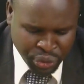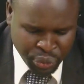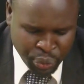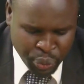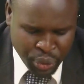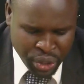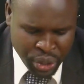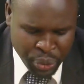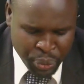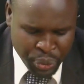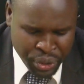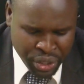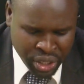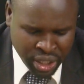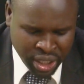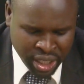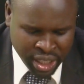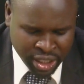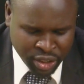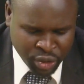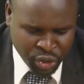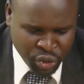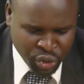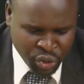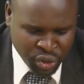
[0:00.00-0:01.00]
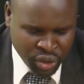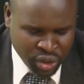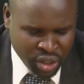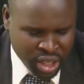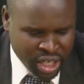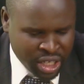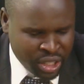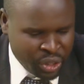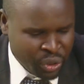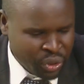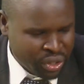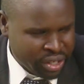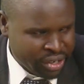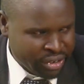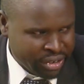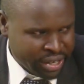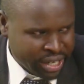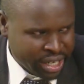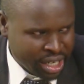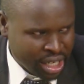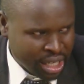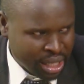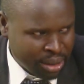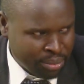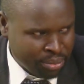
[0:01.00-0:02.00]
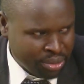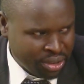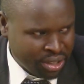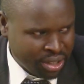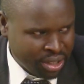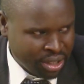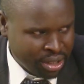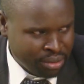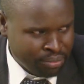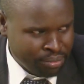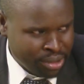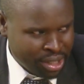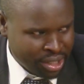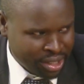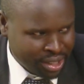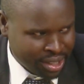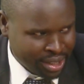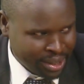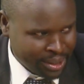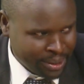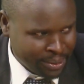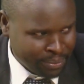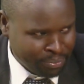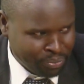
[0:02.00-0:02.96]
where we get to a new curriculum, CBC.